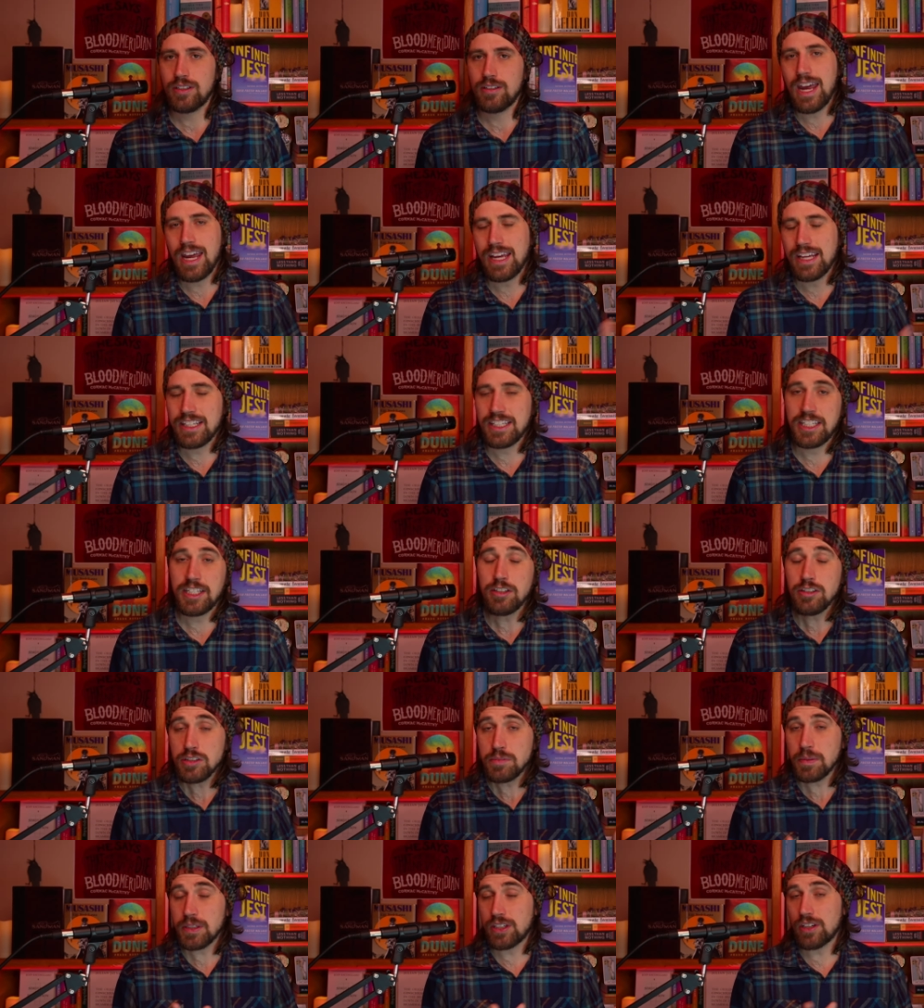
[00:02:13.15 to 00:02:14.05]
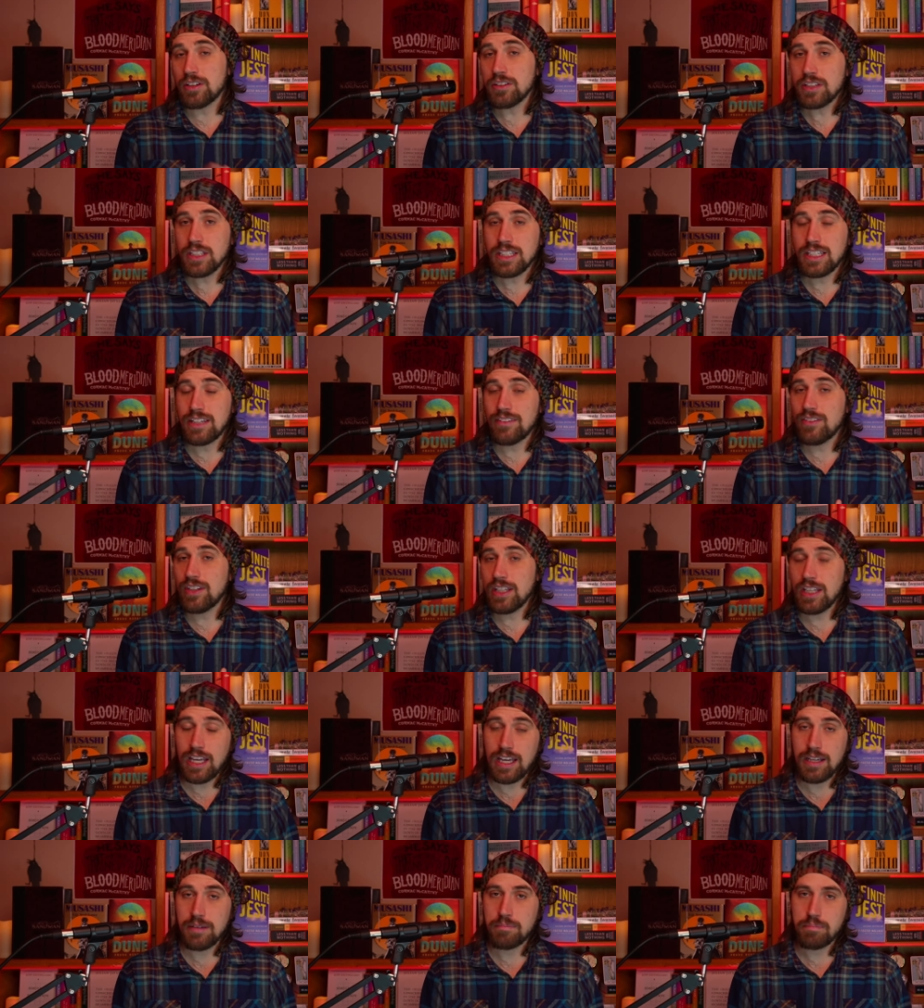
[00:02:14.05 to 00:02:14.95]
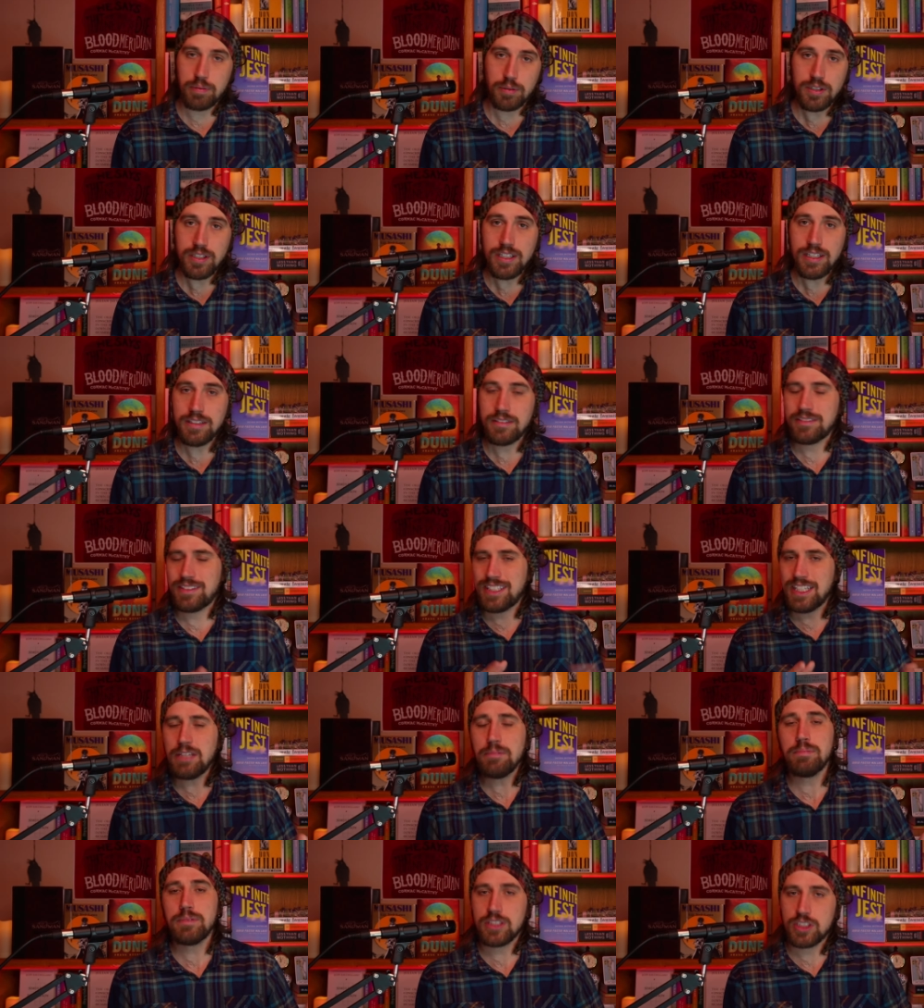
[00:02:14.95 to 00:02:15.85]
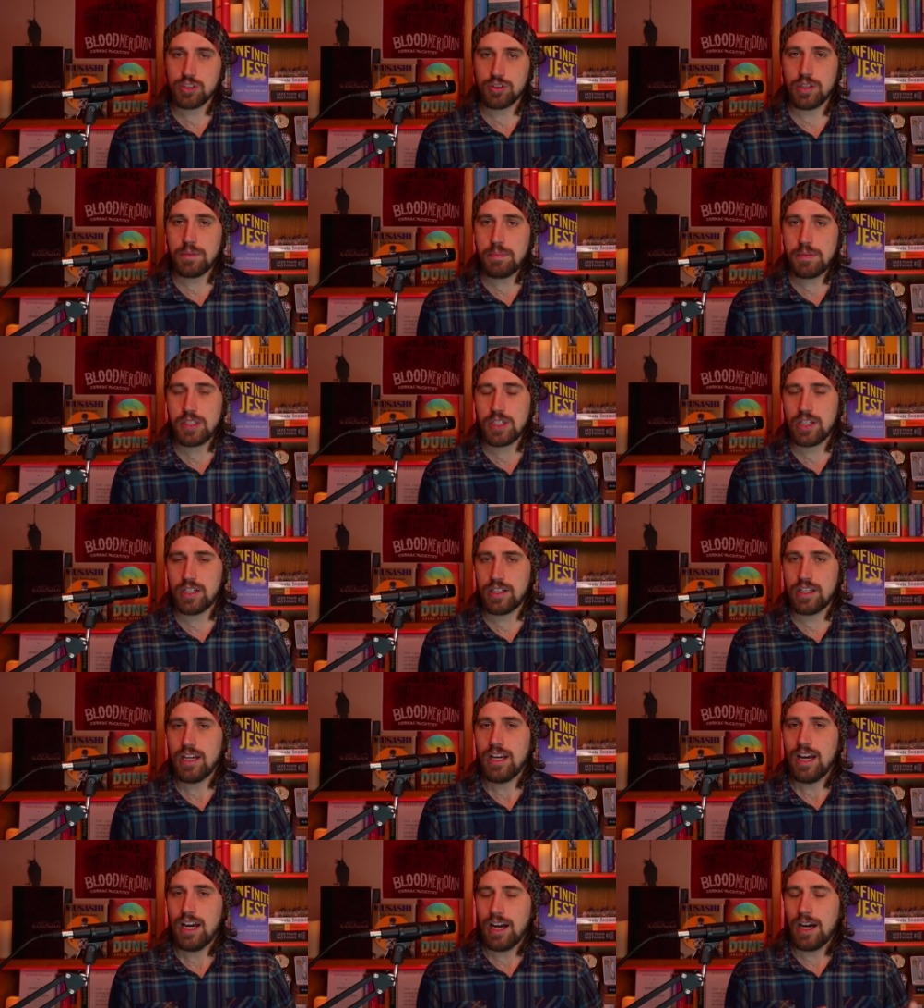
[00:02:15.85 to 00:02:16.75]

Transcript: And here's McCarthy giving a pretty deep description